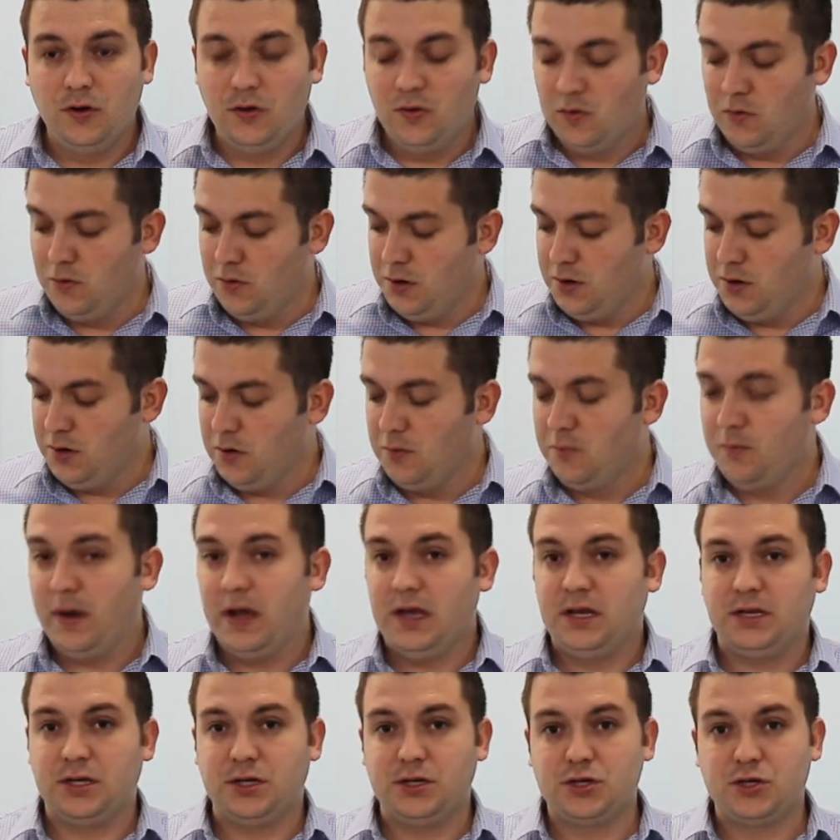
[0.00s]
doing, you're
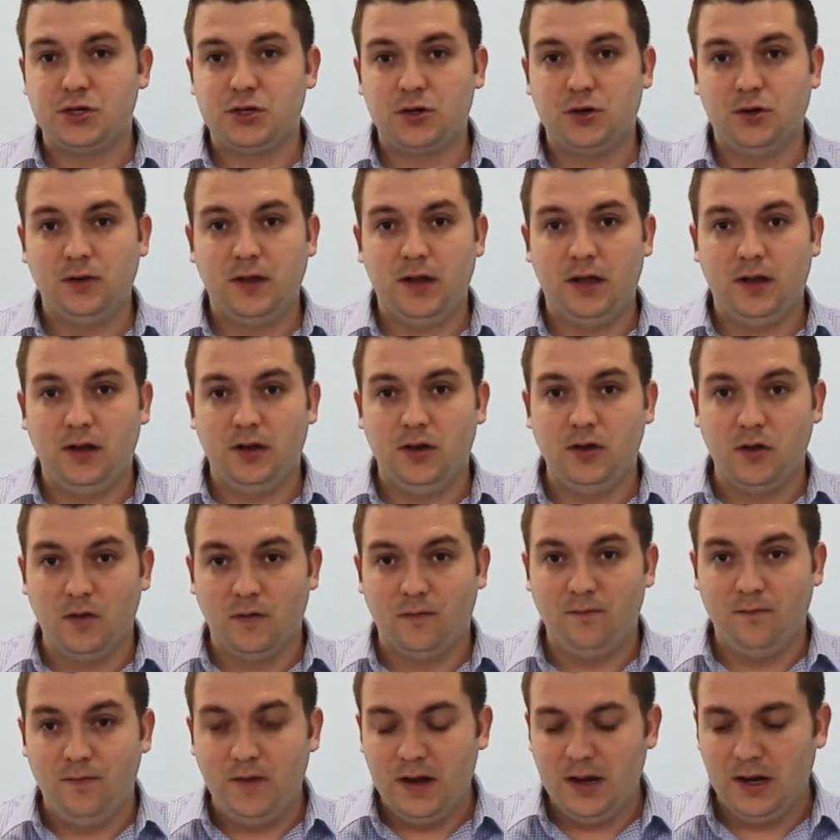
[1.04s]
making sure that your
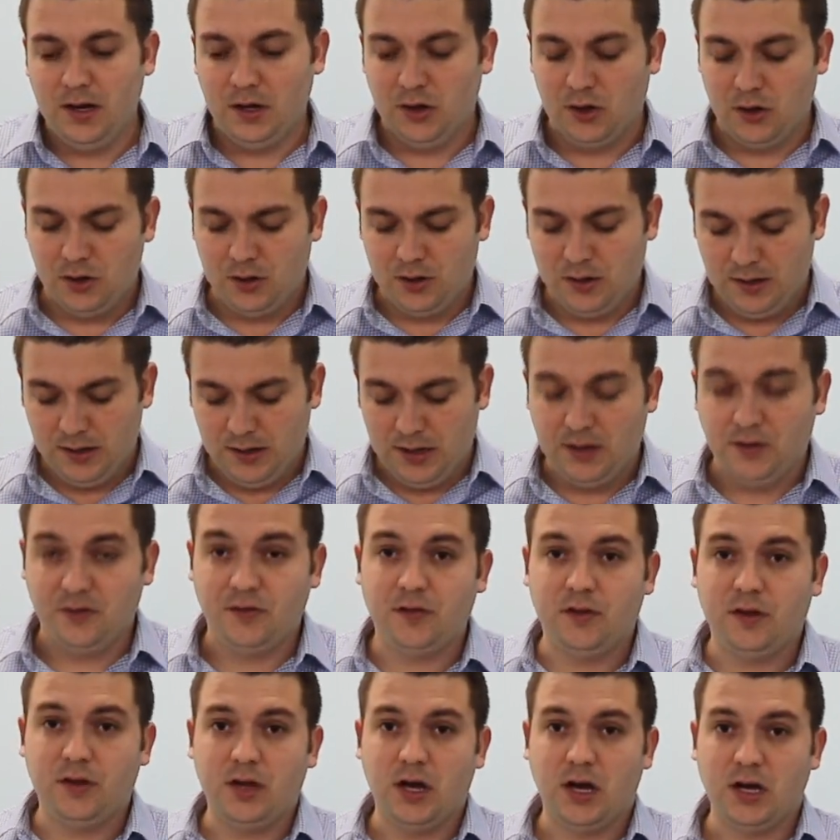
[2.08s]
vinegar
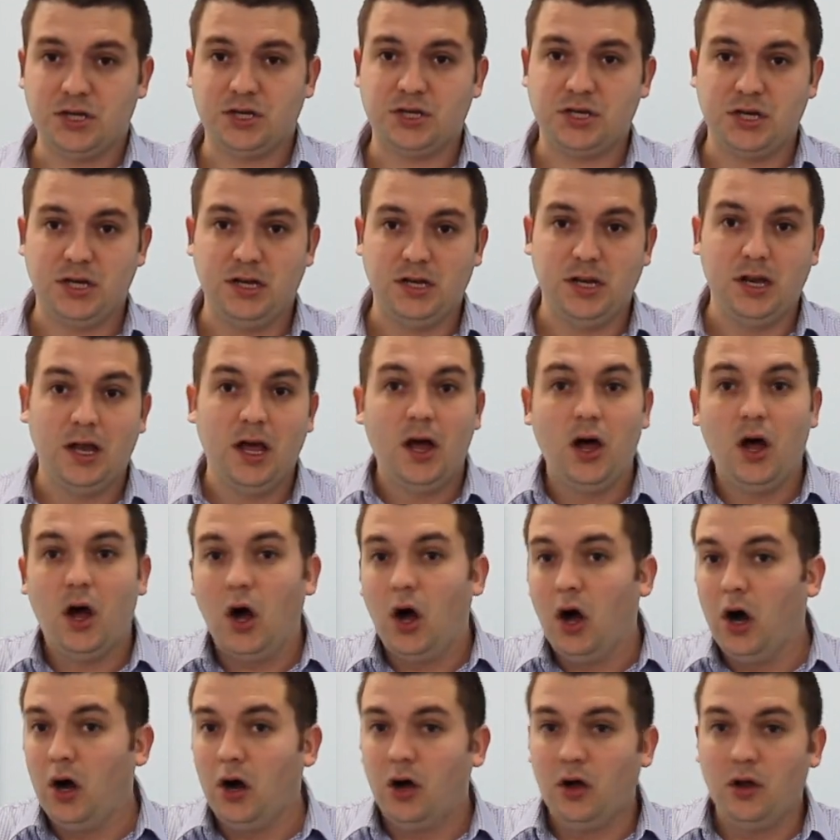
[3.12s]
is touching
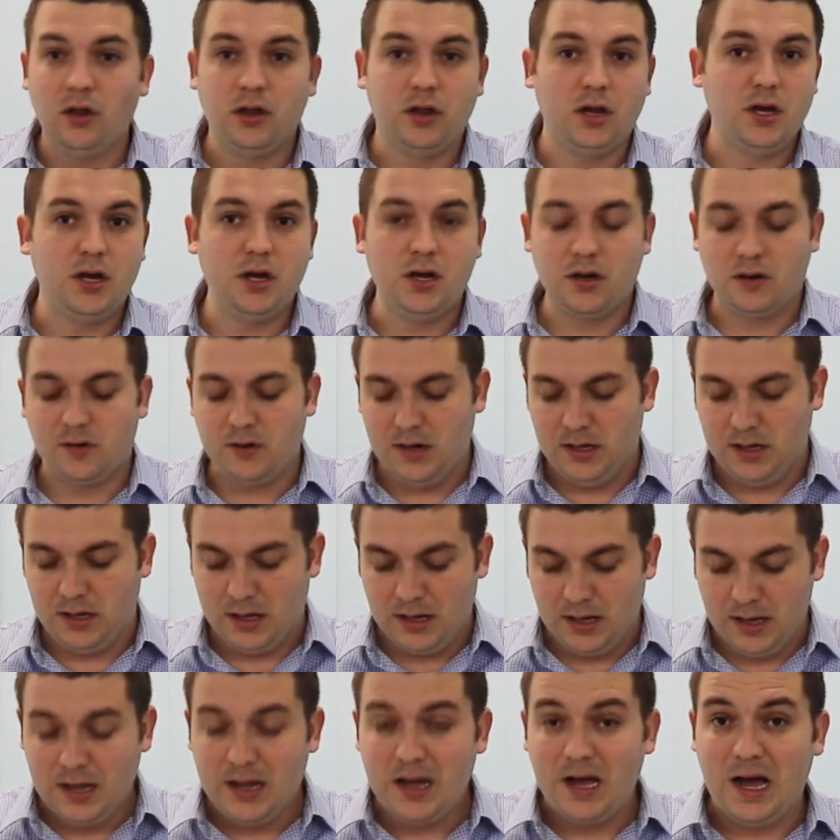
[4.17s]
all the urine.
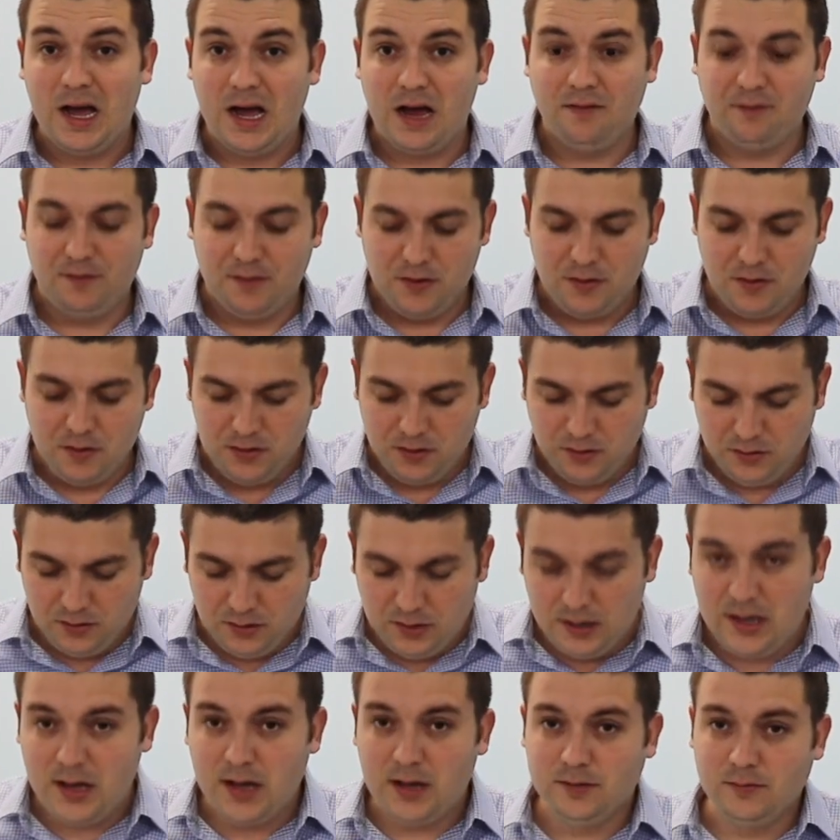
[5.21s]
After you do
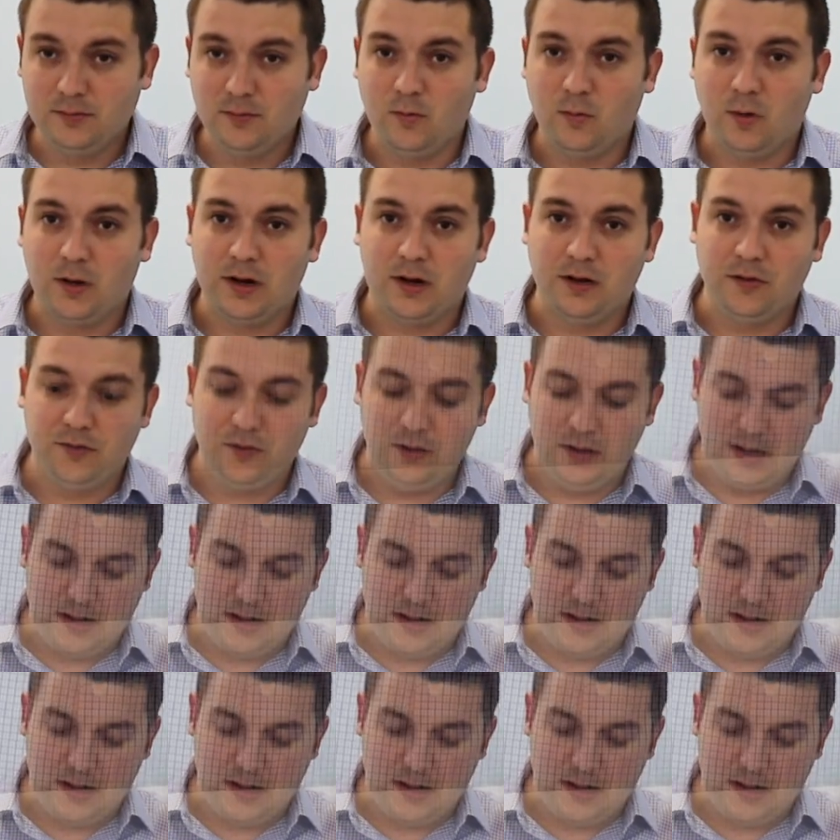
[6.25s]
that, what else you